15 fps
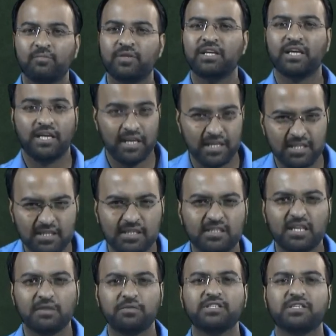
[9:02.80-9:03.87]
the agency
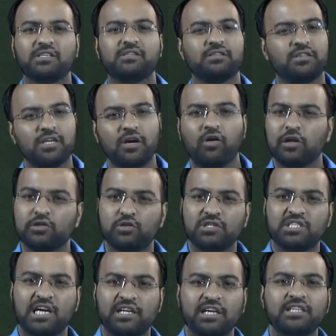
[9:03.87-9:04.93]
services, they also
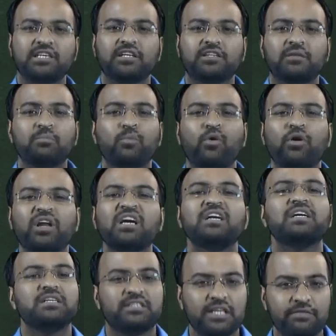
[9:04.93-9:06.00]
started certain
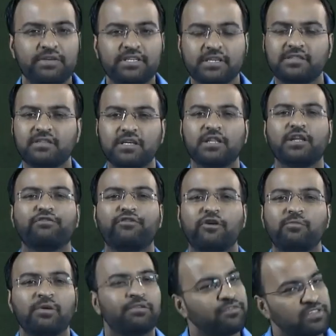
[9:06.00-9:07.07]
more services in the form
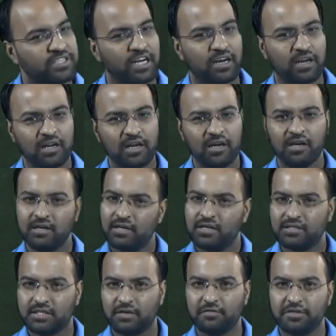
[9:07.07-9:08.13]
of general
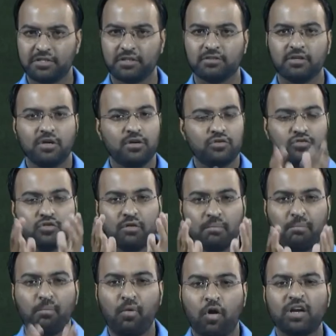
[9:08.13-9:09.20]
services. So
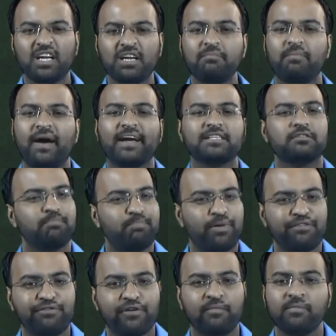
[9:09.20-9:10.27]
modern banks
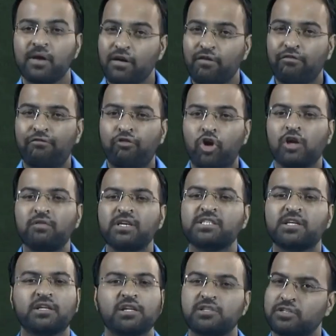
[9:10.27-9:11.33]
perform following
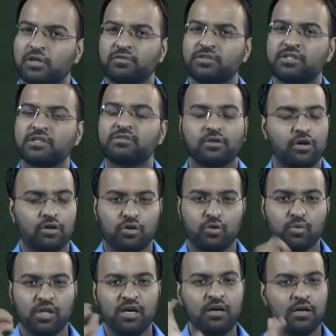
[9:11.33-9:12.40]
general services to
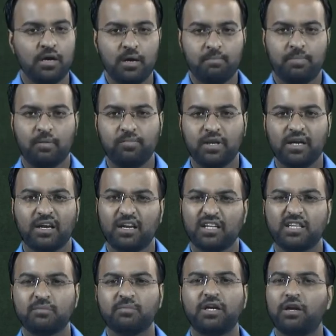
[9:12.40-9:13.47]
the public.
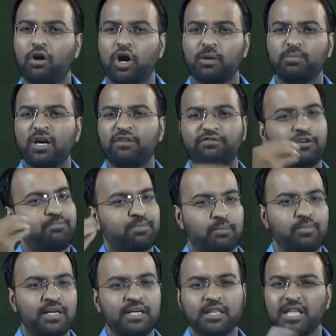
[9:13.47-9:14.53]
Nothing but on behalf of
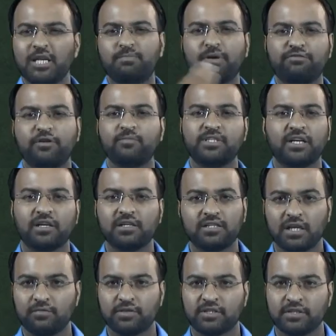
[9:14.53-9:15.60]
public, they will perform general
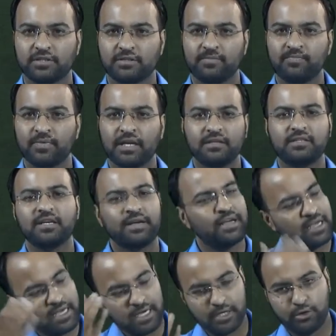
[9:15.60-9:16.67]
services.
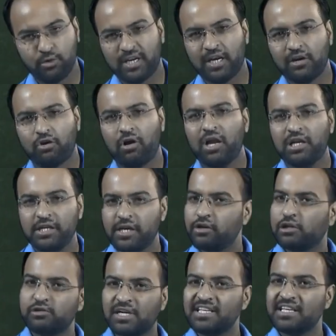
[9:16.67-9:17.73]
See, you can call here
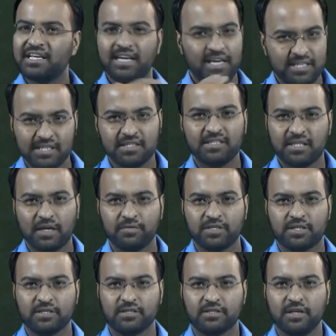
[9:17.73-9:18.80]
also agency
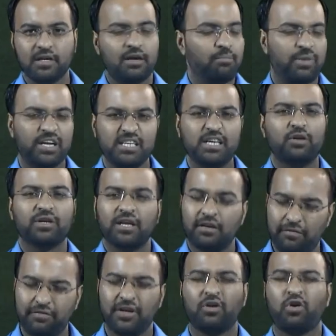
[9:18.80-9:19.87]
services, but here
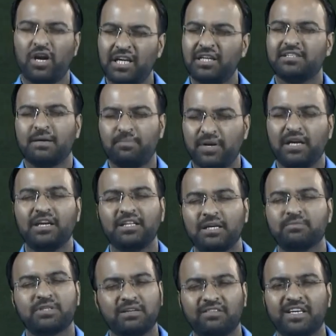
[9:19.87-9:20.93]
we are calling separately
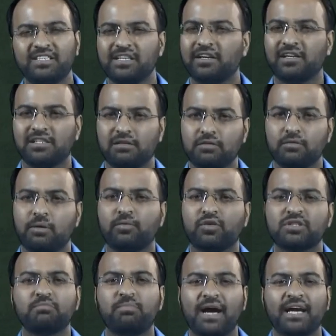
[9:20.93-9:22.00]
themselves as general services. Why? Because
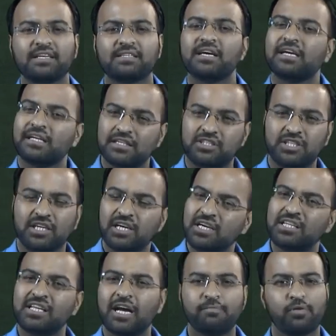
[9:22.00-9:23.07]
banks generally
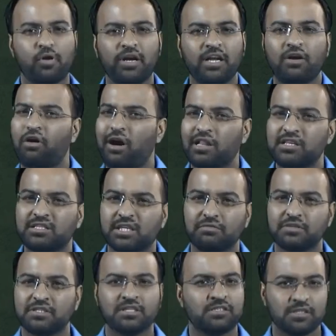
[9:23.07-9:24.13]
they are providing all the
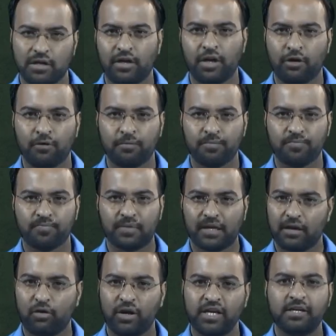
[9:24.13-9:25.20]
services now.
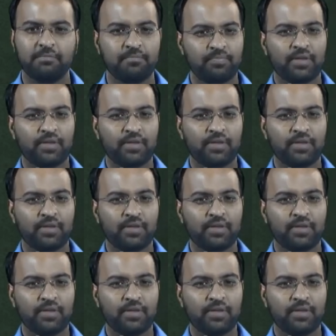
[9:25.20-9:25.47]
Got it?